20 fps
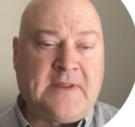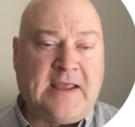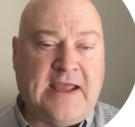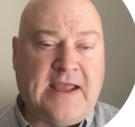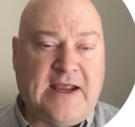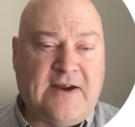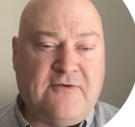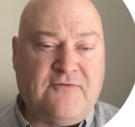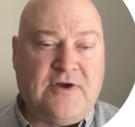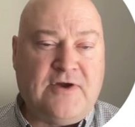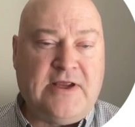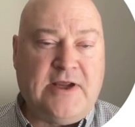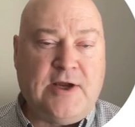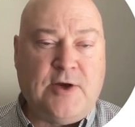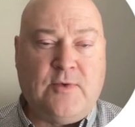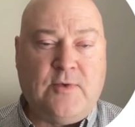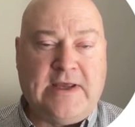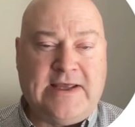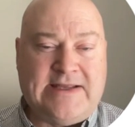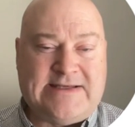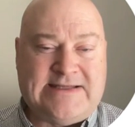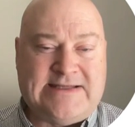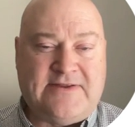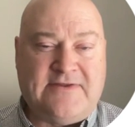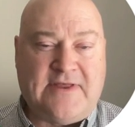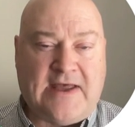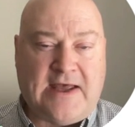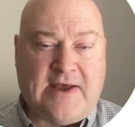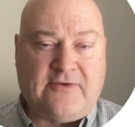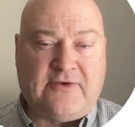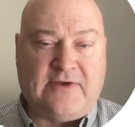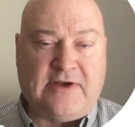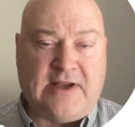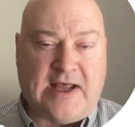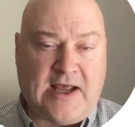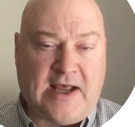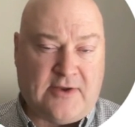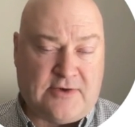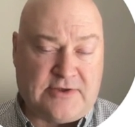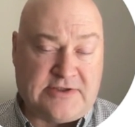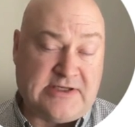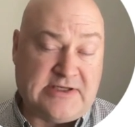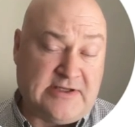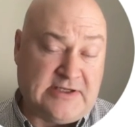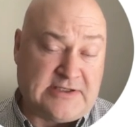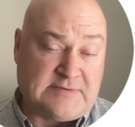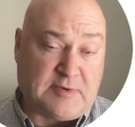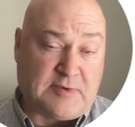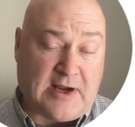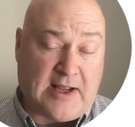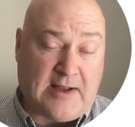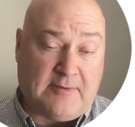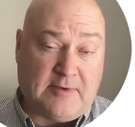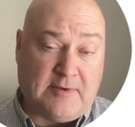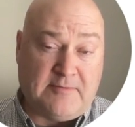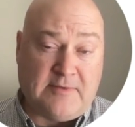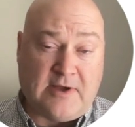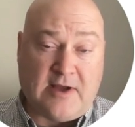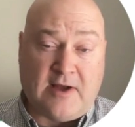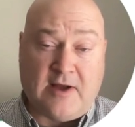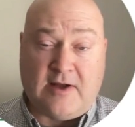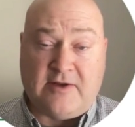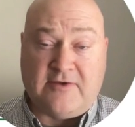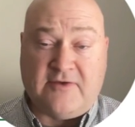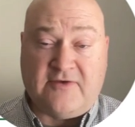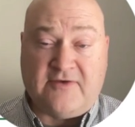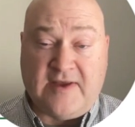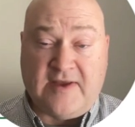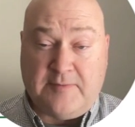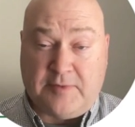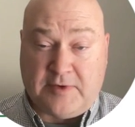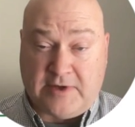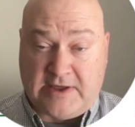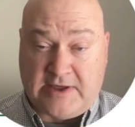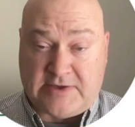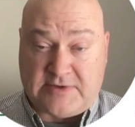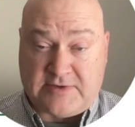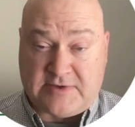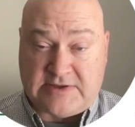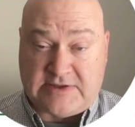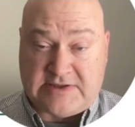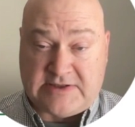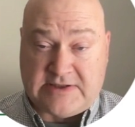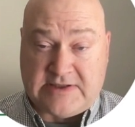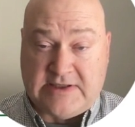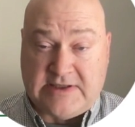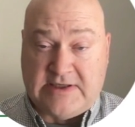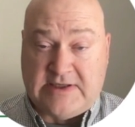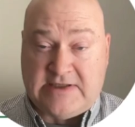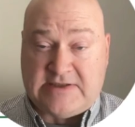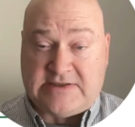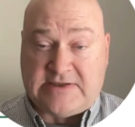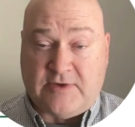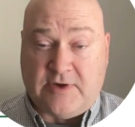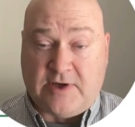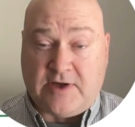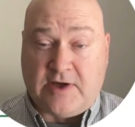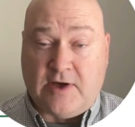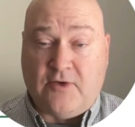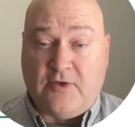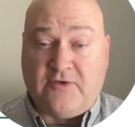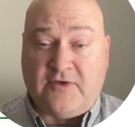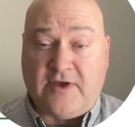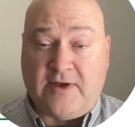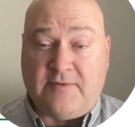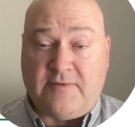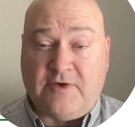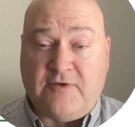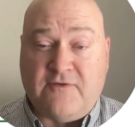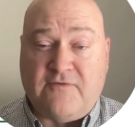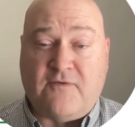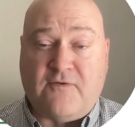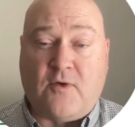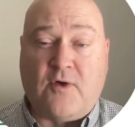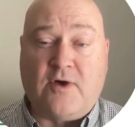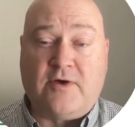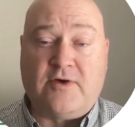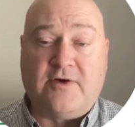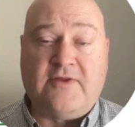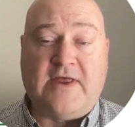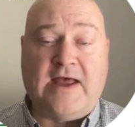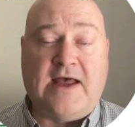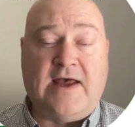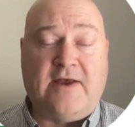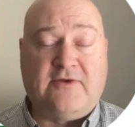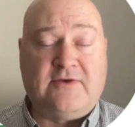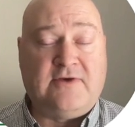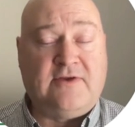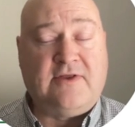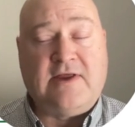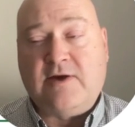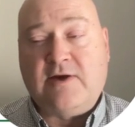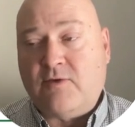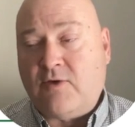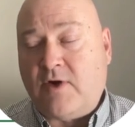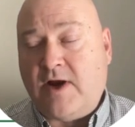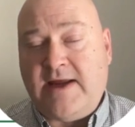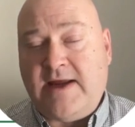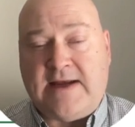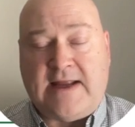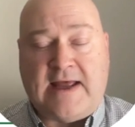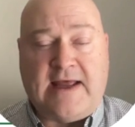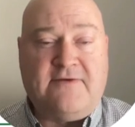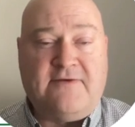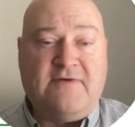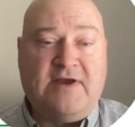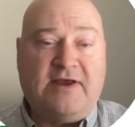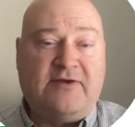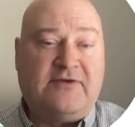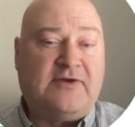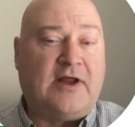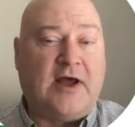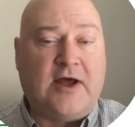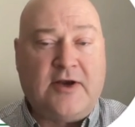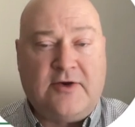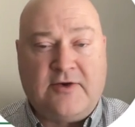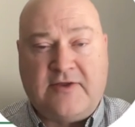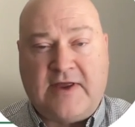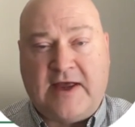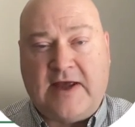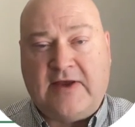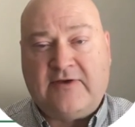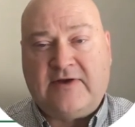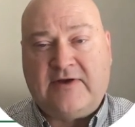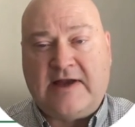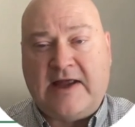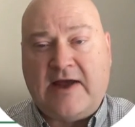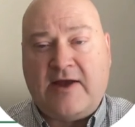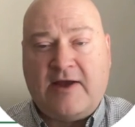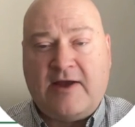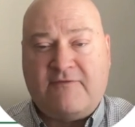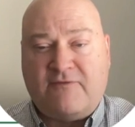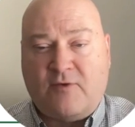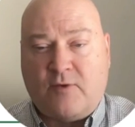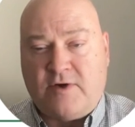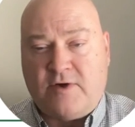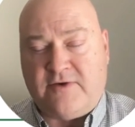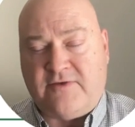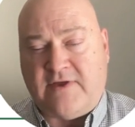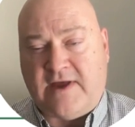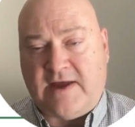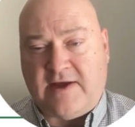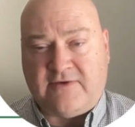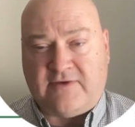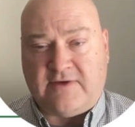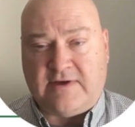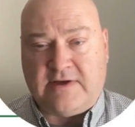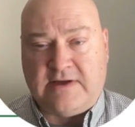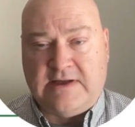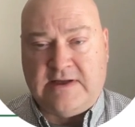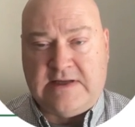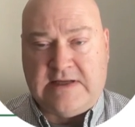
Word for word: every year we get $10,000 in this problem on simple interest. So it goes up to 400,000. You think, great, I invested 100,000, now I have 400,000.